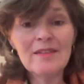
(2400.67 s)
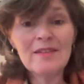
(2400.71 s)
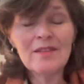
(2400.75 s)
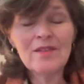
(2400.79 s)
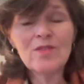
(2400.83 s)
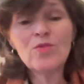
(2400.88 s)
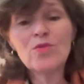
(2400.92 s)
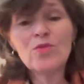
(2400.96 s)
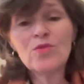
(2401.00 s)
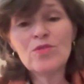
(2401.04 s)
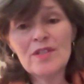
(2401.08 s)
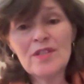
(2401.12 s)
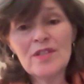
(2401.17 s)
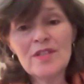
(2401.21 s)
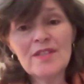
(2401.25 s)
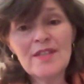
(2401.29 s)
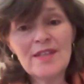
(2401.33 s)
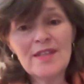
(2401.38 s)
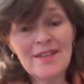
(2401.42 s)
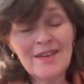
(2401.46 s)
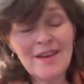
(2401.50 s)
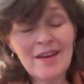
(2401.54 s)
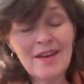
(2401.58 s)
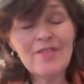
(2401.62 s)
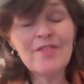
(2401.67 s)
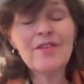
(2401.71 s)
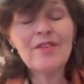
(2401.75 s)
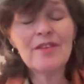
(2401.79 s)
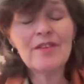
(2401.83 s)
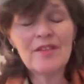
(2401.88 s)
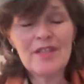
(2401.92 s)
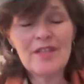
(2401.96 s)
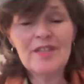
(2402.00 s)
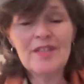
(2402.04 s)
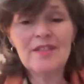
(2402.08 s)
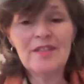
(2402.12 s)
courses in
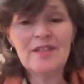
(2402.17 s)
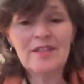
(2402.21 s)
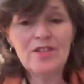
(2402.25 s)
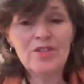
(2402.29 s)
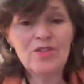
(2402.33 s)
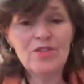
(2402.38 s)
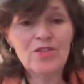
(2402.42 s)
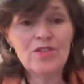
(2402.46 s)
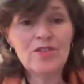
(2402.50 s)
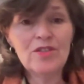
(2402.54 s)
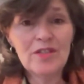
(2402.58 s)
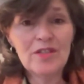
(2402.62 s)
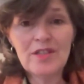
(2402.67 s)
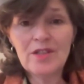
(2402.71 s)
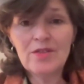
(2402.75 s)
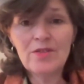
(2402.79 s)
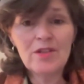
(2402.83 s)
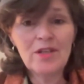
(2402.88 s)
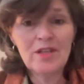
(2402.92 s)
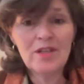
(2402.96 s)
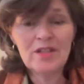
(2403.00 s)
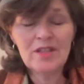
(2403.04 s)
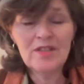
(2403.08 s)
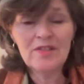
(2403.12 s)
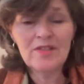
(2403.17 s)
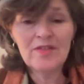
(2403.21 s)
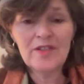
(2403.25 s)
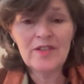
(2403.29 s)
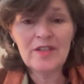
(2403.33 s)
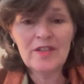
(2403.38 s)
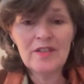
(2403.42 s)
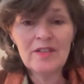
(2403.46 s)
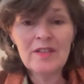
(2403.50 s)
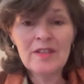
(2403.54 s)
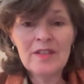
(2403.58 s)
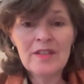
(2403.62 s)
other institutions don't ask
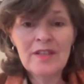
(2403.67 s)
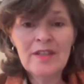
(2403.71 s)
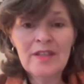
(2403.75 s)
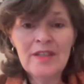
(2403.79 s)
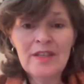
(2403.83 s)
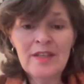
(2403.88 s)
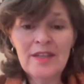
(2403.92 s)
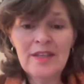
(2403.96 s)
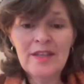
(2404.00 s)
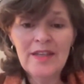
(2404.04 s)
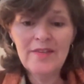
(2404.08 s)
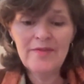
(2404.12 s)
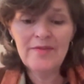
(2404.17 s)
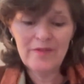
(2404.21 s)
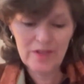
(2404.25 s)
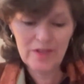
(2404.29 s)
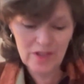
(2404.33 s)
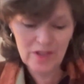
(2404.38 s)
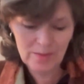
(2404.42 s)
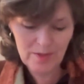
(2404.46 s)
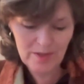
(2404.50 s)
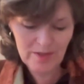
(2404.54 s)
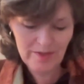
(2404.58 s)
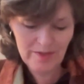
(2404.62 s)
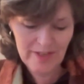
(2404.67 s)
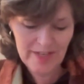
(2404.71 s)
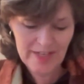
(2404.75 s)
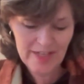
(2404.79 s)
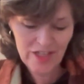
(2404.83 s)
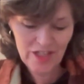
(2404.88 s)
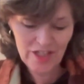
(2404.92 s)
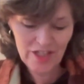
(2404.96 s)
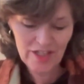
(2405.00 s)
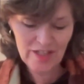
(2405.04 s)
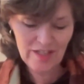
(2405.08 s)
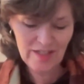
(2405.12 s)
for infant
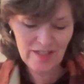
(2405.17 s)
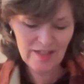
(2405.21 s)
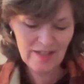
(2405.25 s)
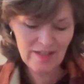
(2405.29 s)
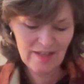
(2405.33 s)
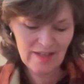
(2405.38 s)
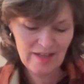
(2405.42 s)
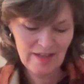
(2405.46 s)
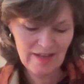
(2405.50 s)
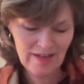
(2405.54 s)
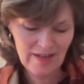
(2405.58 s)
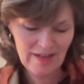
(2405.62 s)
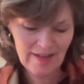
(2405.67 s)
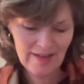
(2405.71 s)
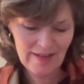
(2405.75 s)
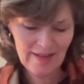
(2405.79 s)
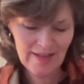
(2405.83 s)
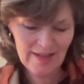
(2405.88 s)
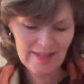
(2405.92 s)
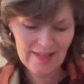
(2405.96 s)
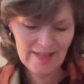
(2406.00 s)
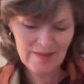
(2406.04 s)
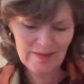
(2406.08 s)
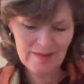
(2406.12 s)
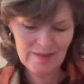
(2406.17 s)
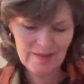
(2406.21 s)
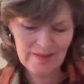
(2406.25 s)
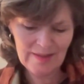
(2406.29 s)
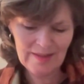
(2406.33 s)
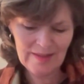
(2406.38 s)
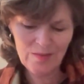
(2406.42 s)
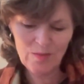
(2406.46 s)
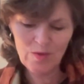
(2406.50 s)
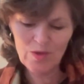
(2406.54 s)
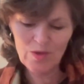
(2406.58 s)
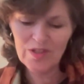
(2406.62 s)
observation, and there
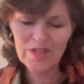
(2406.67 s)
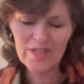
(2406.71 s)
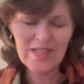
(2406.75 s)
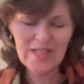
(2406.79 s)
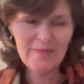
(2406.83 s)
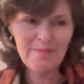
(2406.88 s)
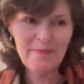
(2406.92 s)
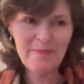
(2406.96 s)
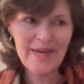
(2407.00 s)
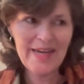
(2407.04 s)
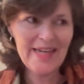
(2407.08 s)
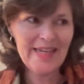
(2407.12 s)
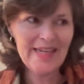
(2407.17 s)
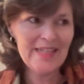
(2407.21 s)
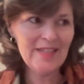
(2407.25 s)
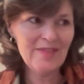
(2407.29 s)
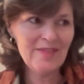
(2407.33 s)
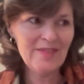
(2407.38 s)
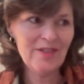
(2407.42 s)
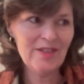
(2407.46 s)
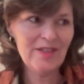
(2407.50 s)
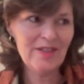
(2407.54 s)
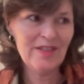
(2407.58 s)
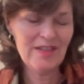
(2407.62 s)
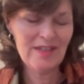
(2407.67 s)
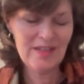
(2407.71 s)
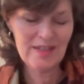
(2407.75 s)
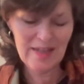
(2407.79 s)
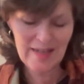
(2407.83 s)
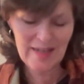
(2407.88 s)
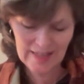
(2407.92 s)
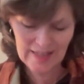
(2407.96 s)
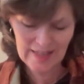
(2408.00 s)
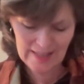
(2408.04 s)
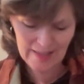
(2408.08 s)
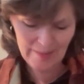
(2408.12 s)
was a debate for the
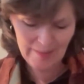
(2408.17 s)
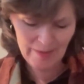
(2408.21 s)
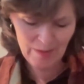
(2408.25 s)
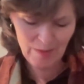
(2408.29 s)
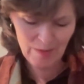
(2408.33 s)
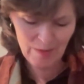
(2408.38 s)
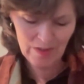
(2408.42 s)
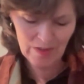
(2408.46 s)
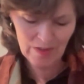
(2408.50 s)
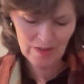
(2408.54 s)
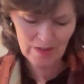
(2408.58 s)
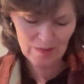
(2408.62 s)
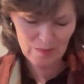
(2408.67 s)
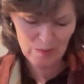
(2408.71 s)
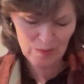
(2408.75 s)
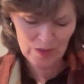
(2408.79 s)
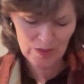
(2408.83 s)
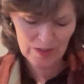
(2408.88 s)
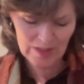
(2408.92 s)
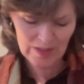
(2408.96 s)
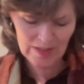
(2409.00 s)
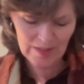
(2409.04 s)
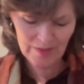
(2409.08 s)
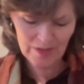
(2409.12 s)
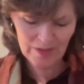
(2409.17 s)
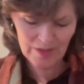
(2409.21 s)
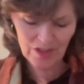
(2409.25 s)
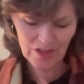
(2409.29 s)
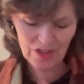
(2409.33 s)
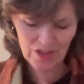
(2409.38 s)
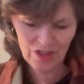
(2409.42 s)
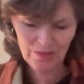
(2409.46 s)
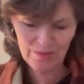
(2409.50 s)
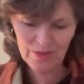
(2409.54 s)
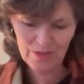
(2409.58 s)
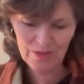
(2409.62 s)
academic ones
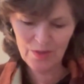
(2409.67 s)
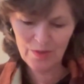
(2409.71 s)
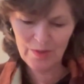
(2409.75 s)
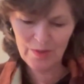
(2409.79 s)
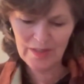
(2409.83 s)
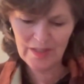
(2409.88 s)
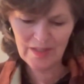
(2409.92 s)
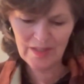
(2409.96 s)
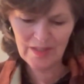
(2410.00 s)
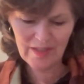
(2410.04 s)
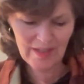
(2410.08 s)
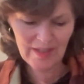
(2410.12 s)
amongst you between